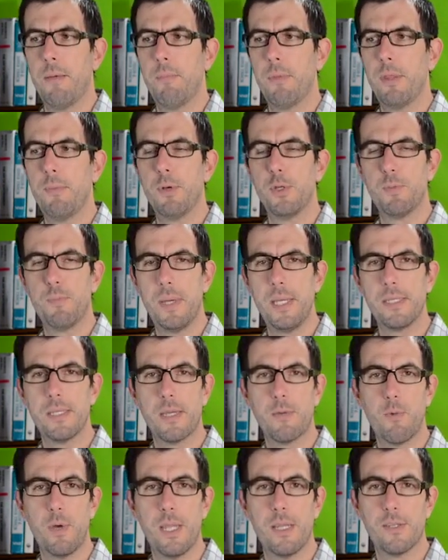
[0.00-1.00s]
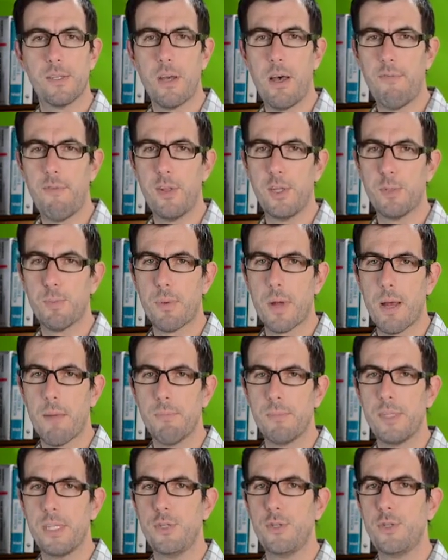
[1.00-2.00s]
But the most basic way to solve all these
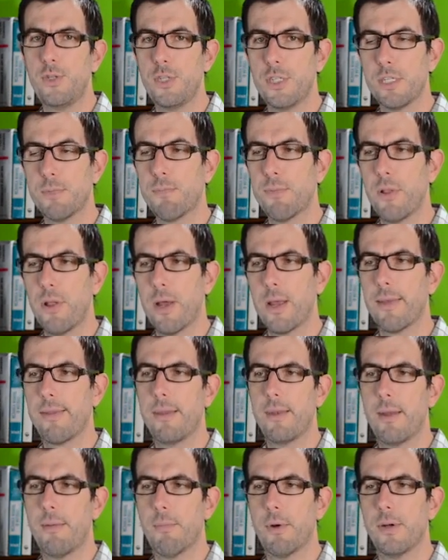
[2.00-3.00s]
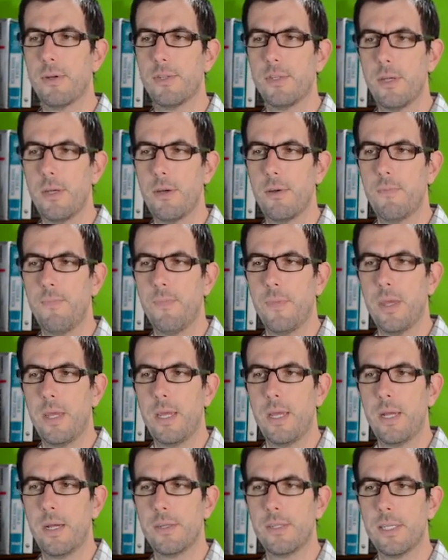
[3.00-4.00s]
problems is just plug in the number. So
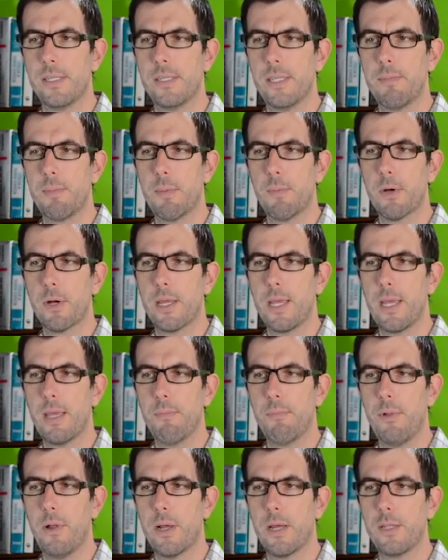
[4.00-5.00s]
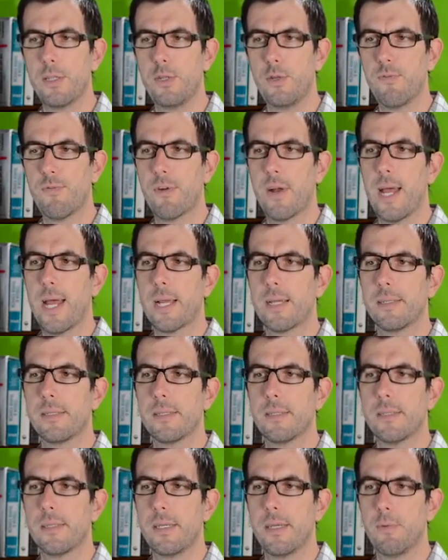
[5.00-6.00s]
here's that same number again, plug in 2 for
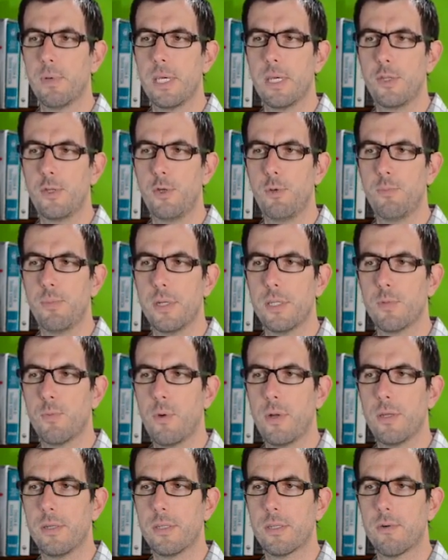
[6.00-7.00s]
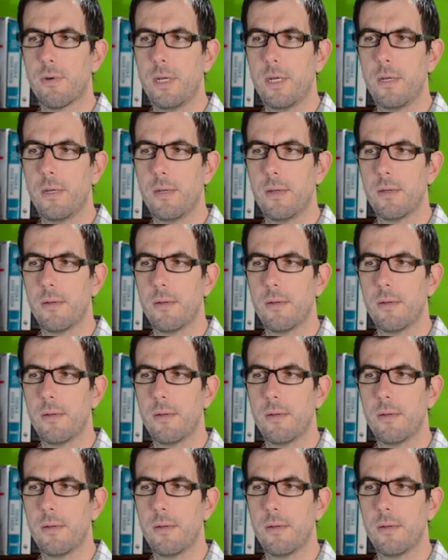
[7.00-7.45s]
x, and we get 2 plus 1 is 3.